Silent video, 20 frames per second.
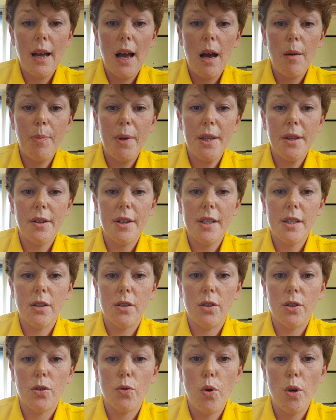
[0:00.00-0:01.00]
happy that it's a
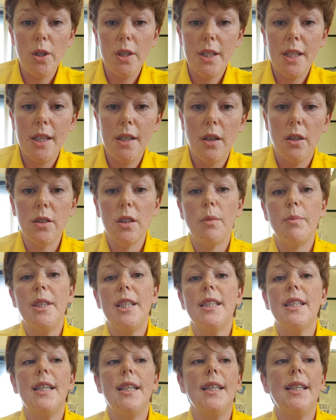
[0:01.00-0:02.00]
good quality condom and
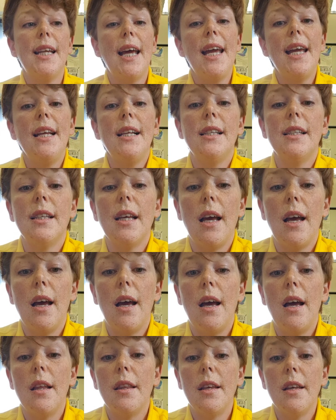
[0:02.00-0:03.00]
it's in date,
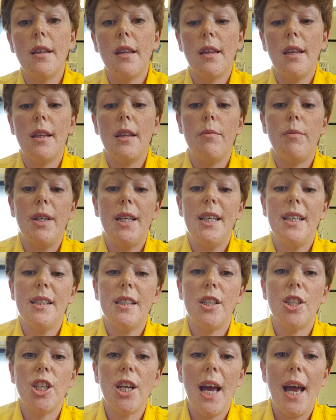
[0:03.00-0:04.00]
the other thing that we need to
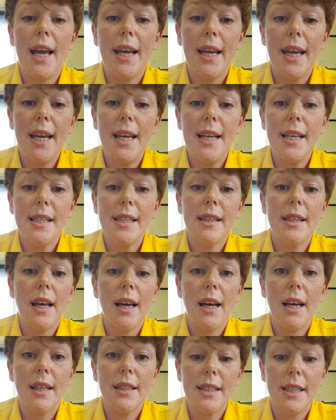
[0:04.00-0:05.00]
check is
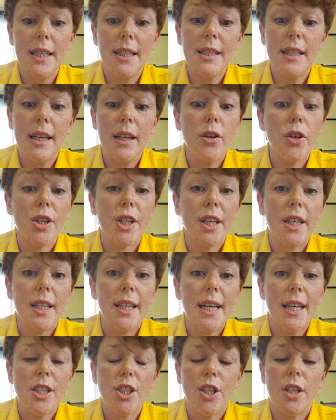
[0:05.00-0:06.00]
that it's in good
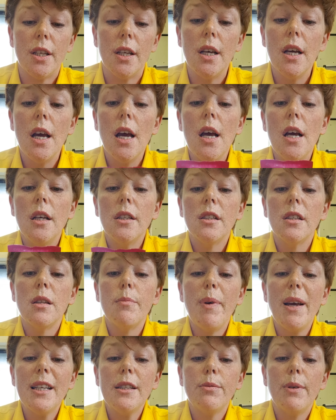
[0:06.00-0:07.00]
condition. So the
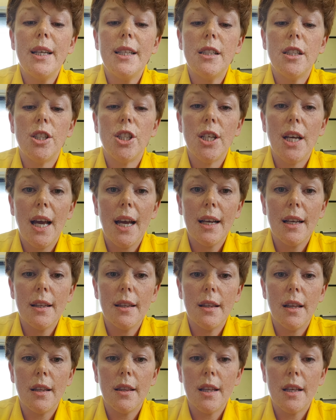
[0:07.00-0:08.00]
best way to check
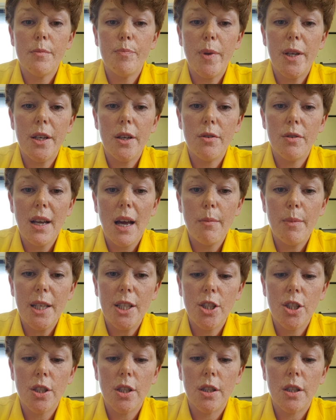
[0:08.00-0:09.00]
that there's been no
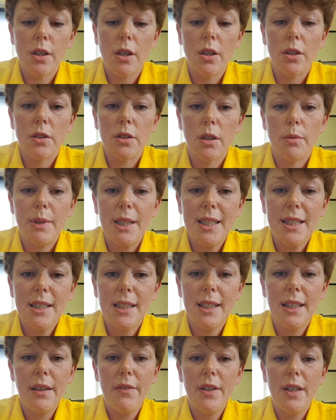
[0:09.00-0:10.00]
damage to the condom is to
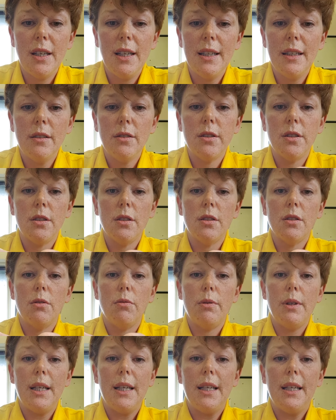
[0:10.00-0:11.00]
give it a little
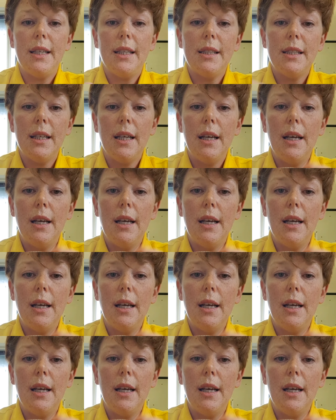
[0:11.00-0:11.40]
squeeze.